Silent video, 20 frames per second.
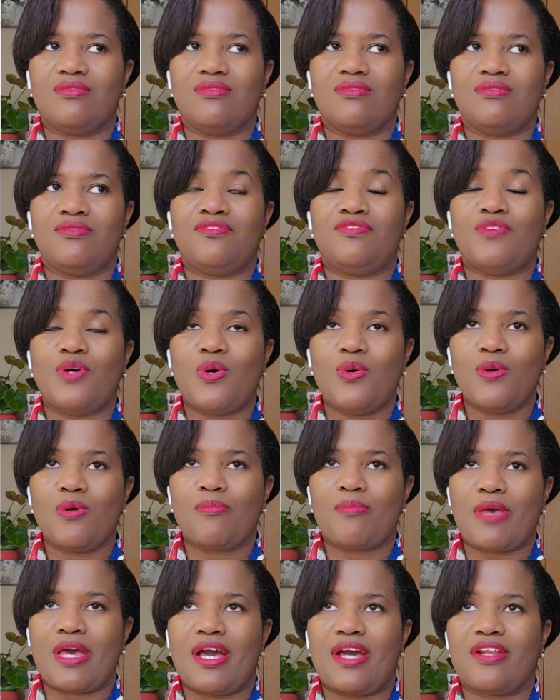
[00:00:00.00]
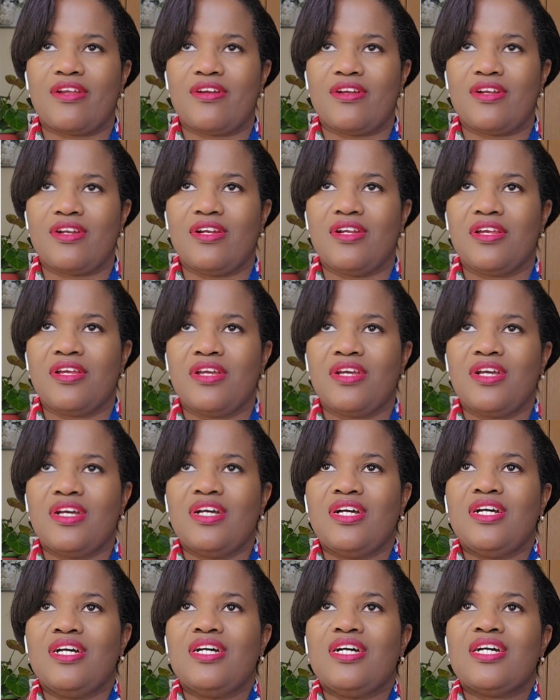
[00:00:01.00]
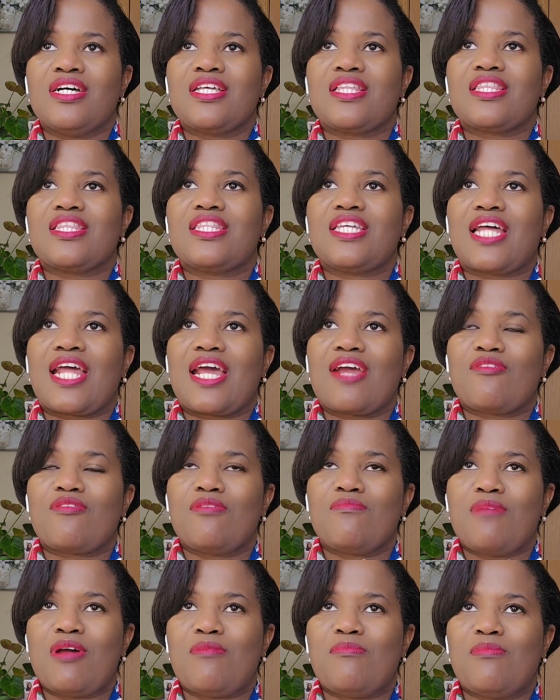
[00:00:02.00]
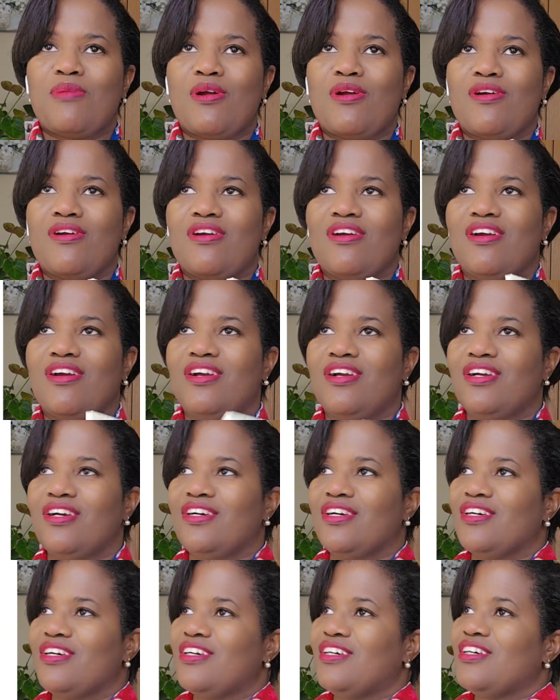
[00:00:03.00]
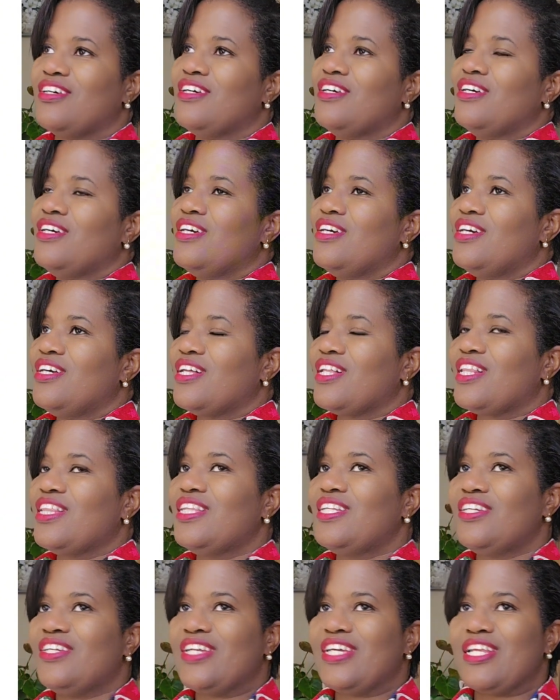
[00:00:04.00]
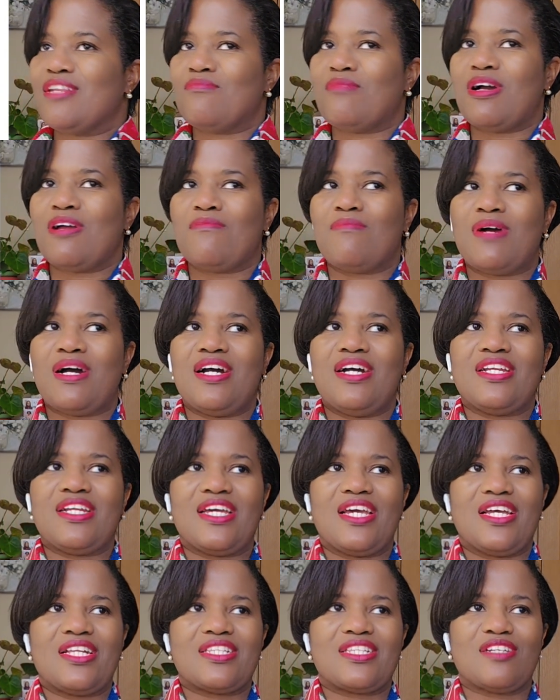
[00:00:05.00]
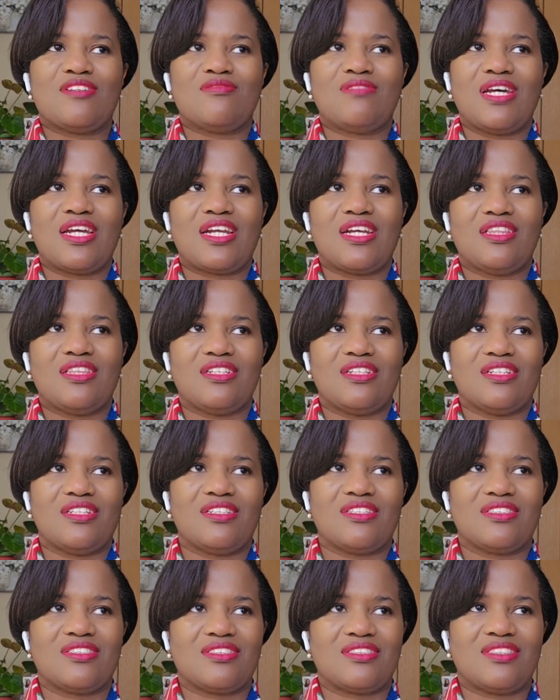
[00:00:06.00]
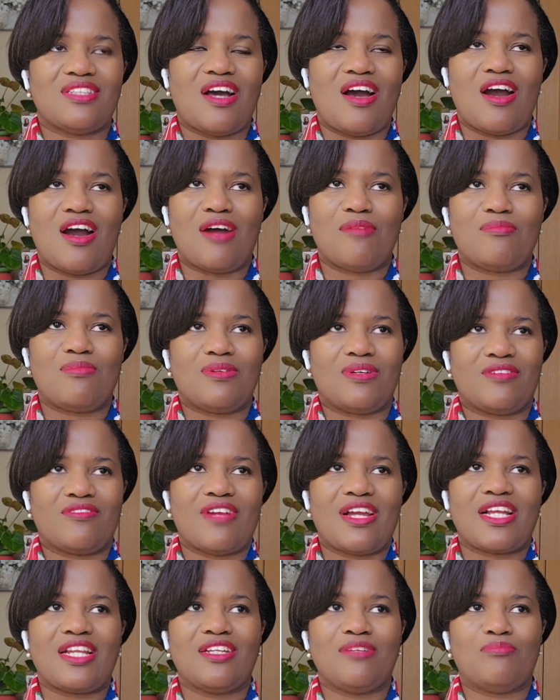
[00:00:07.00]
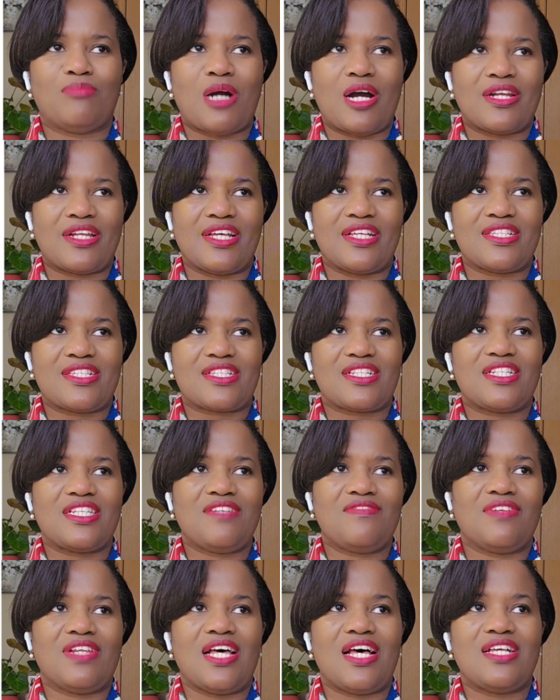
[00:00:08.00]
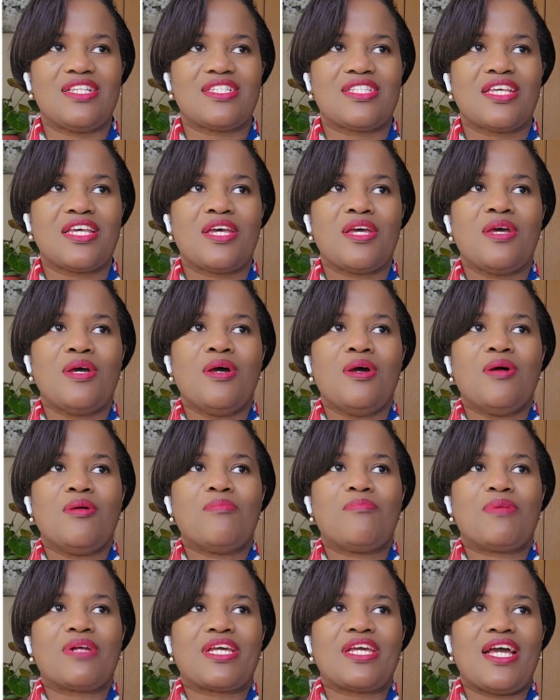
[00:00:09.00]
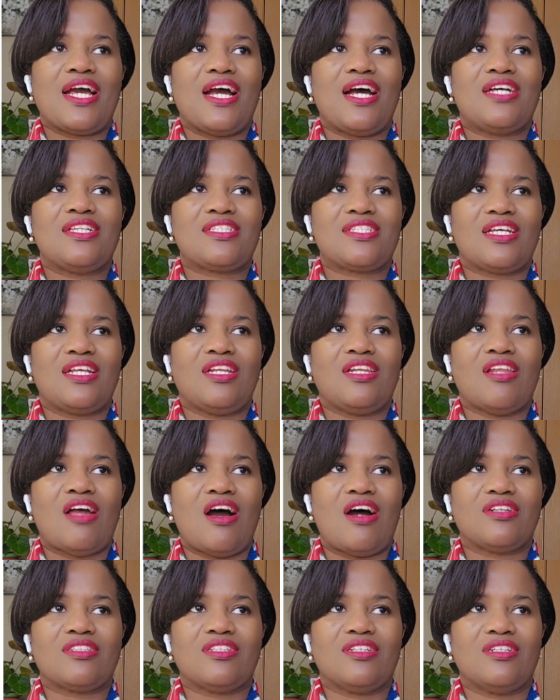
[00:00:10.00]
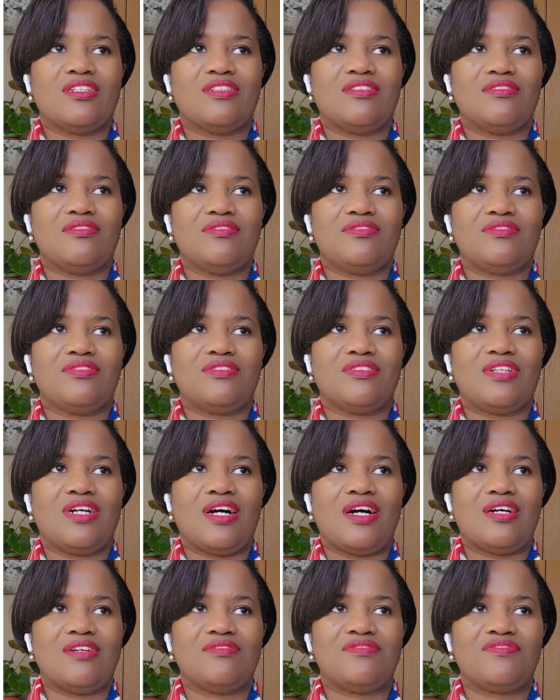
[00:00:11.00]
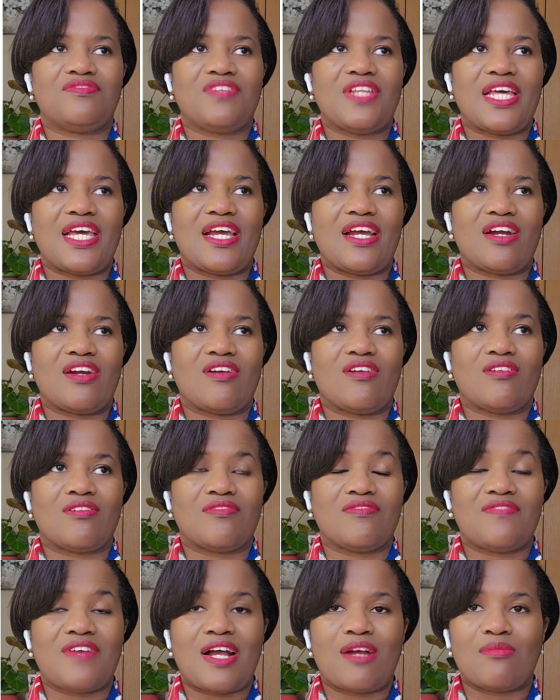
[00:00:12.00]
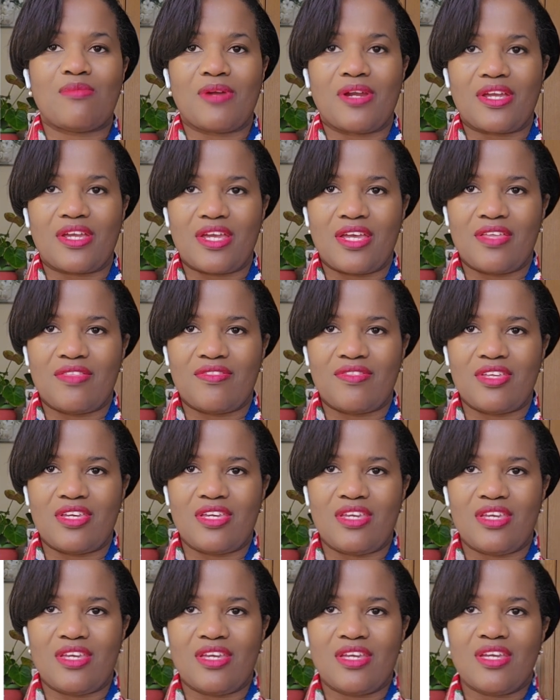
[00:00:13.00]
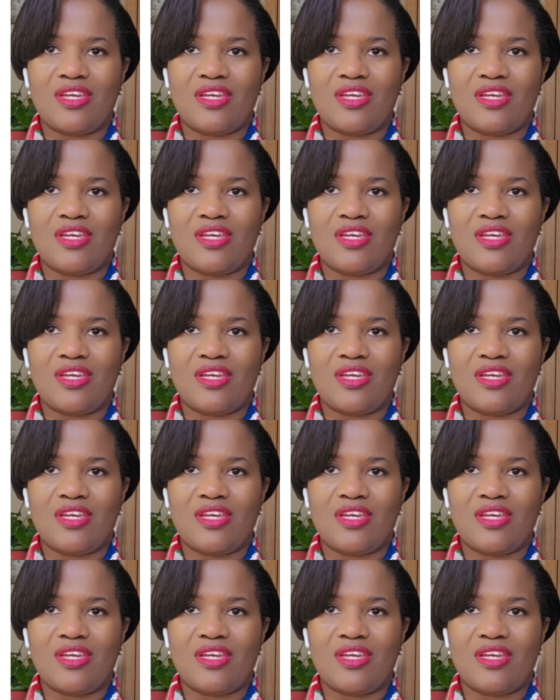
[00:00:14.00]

Vogue pattern that I remember clearly in my mind. It's a regular top, a regular bodice, sleeveless, but it has a lot of flare or fabric in the